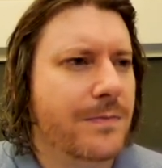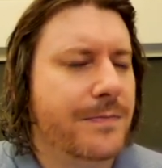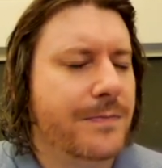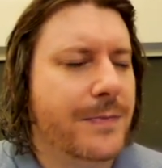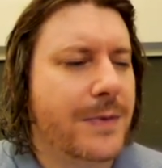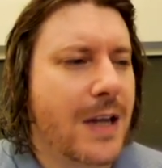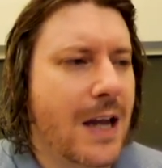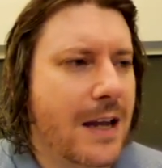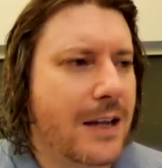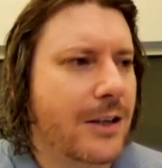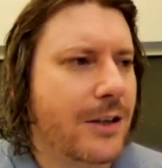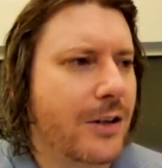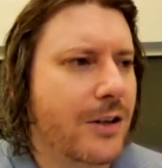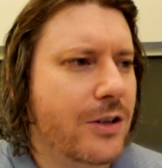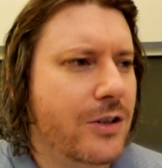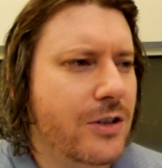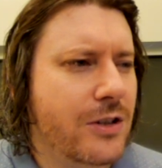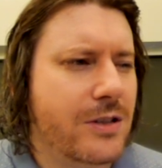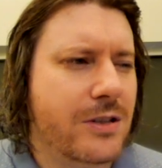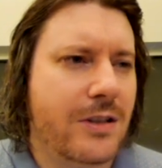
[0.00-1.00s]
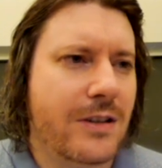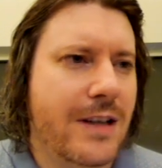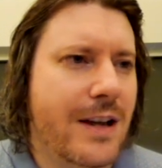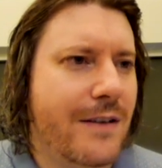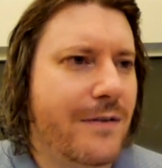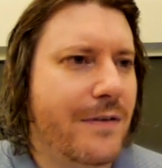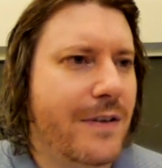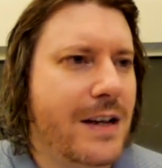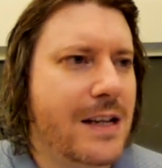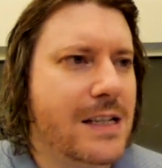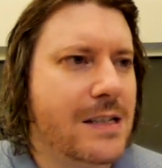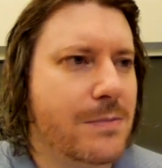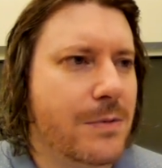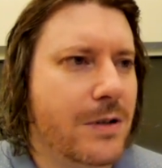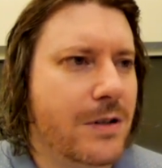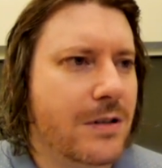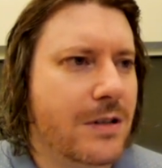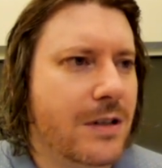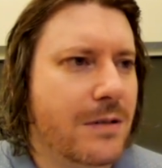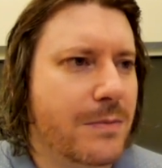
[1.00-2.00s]
okay, you could just do that on
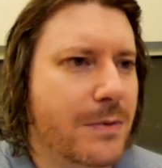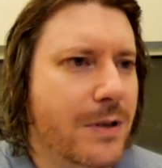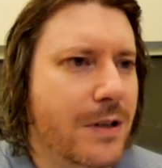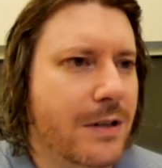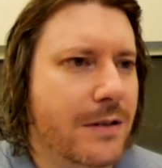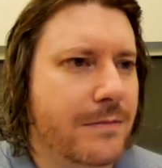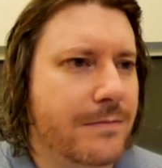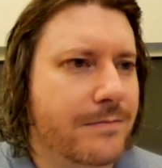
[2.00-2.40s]
Facebook, but